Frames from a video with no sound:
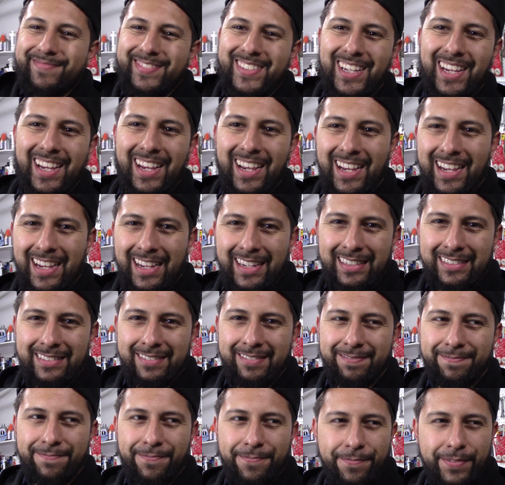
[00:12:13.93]
I
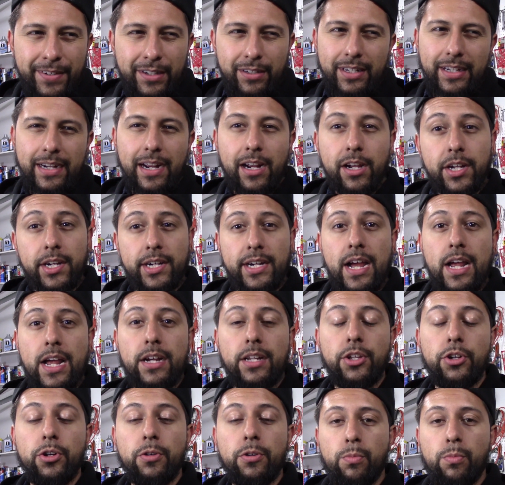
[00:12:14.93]
felt like I could have got a
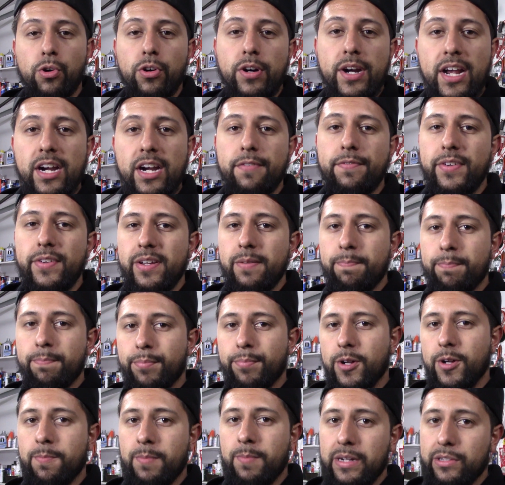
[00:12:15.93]
little more out of it,
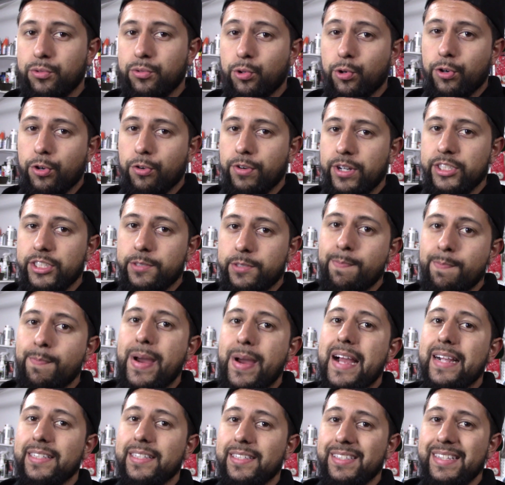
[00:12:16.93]
but my torque wrench
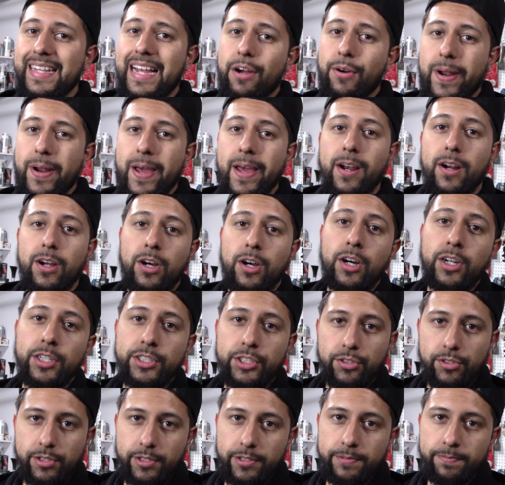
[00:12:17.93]
maxes out at
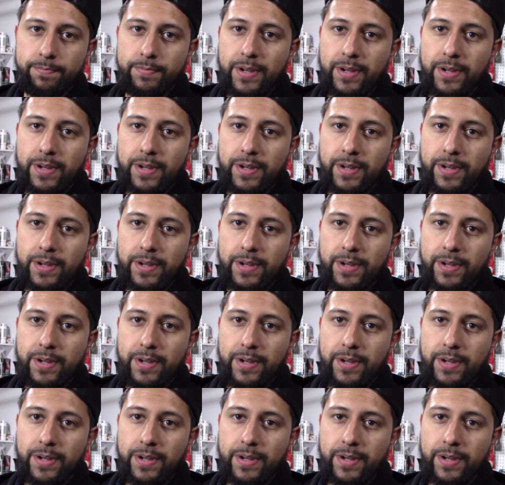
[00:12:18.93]
100.